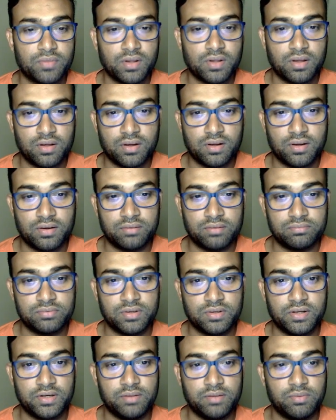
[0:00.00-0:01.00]

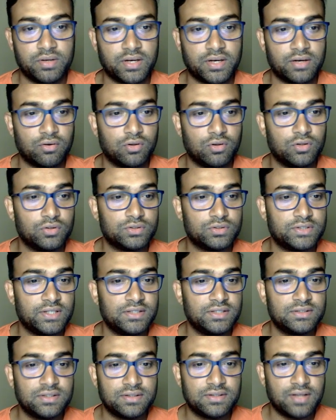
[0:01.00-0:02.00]
ribbon and all those
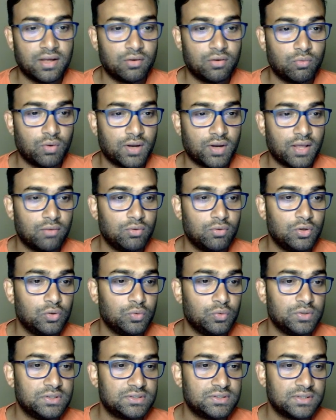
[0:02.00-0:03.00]
things. Now what I will
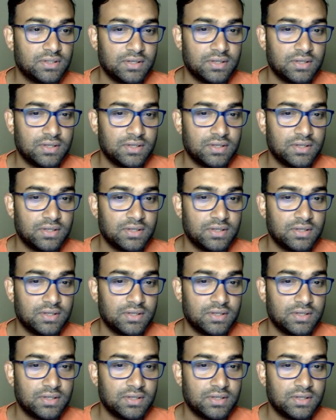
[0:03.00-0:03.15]
do is,